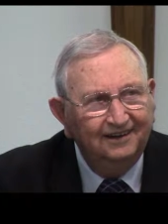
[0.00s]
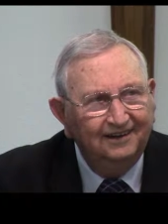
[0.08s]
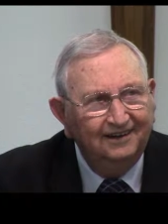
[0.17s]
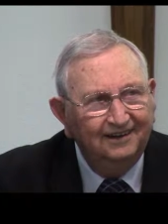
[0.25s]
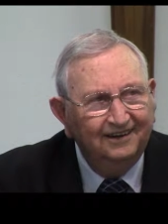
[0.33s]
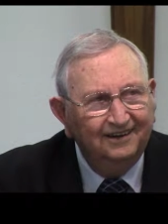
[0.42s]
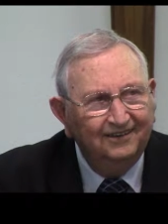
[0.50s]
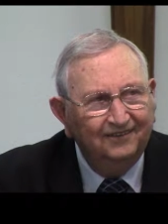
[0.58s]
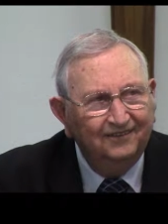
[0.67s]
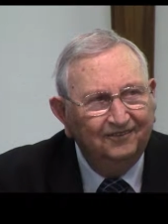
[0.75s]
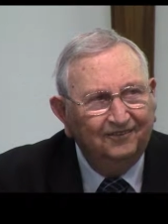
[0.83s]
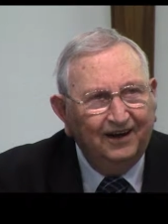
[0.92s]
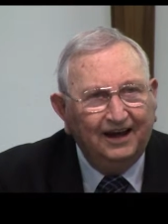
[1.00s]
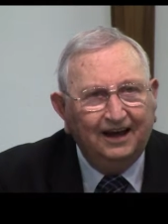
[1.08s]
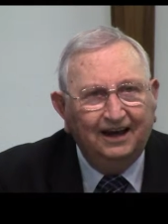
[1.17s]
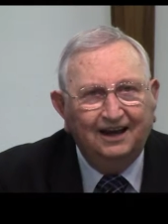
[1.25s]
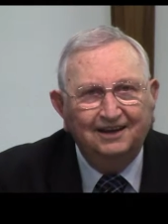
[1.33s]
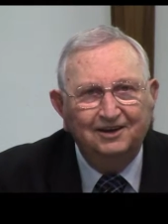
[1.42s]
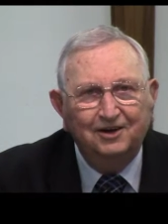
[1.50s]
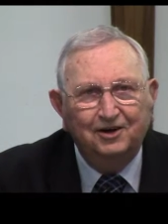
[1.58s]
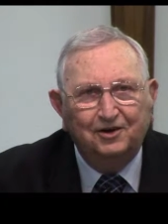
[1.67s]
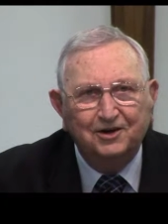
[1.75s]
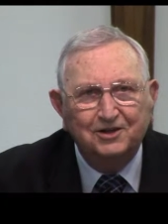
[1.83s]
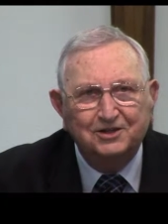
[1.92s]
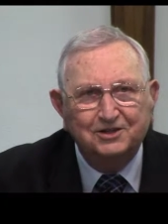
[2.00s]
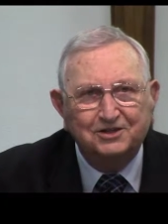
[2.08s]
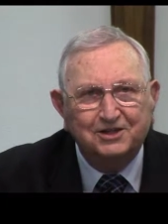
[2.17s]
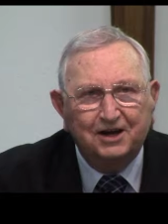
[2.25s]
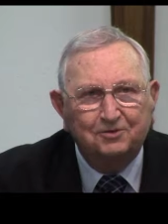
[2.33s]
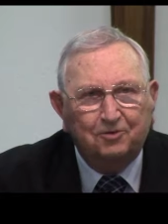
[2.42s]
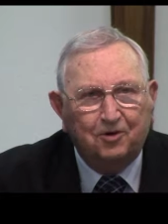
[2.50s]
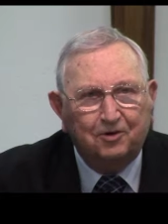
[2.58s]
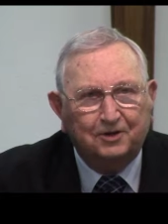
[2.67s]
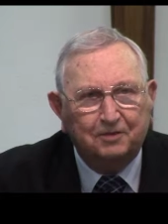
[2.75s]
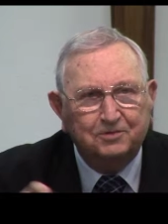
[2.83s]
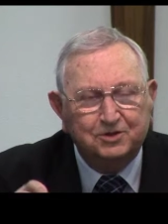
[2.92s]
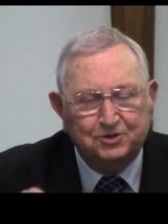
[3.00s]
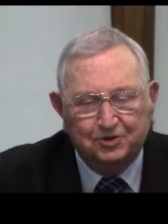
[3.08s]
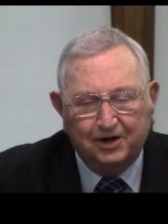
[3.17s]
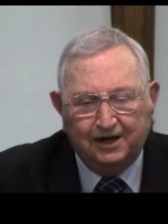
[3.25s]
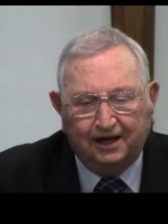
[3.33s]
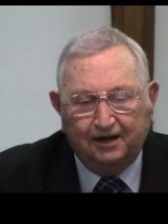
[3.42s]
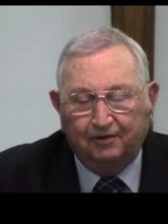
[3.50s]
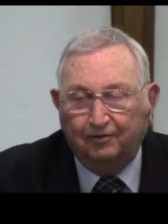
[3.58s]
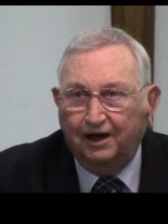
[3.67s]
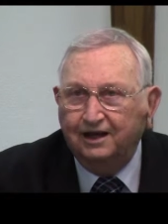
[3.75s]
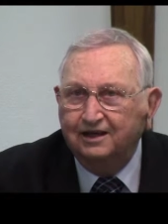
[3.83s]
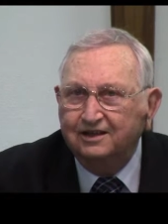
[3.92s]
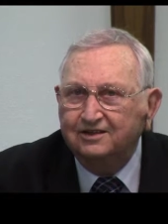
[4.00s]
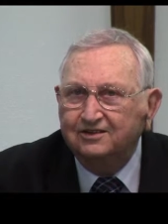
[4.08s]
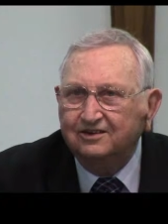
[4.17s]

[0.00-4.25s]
more person? We gotta, you know, you just had to walk up the street a little way.